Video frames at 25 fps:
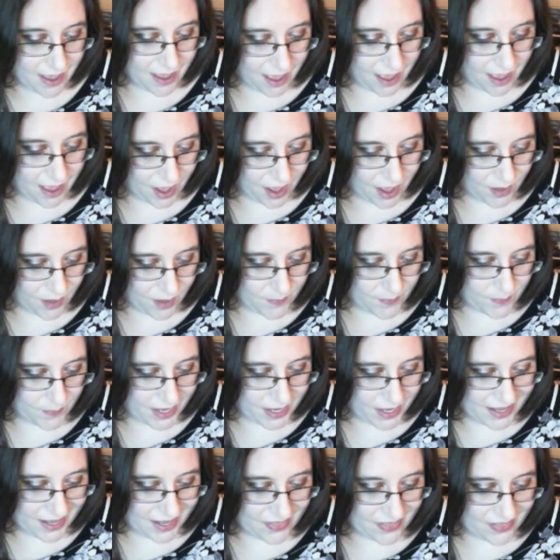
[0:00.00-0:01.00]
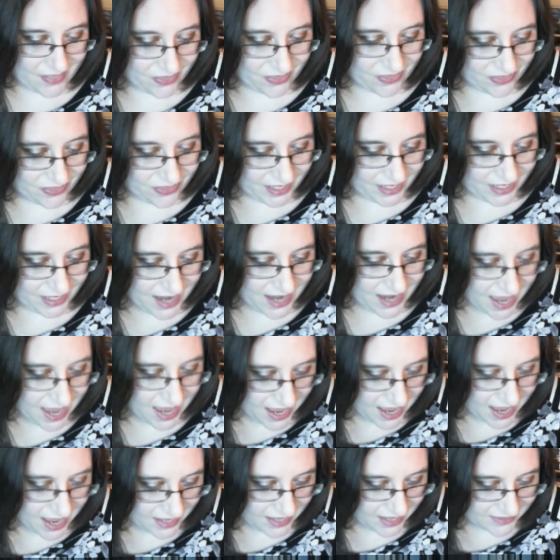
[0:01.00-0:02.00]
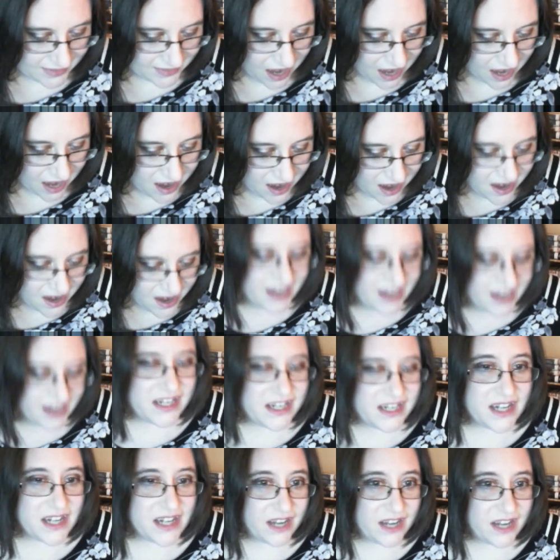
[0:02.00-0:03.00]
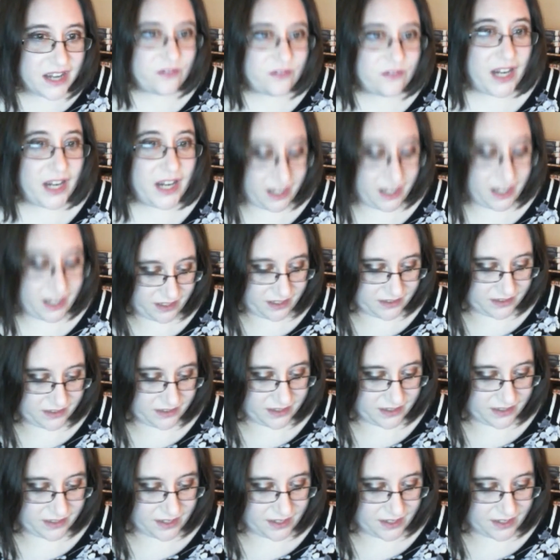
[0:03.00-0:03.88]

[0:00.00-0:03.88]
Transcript: Um, it has 99 ratings.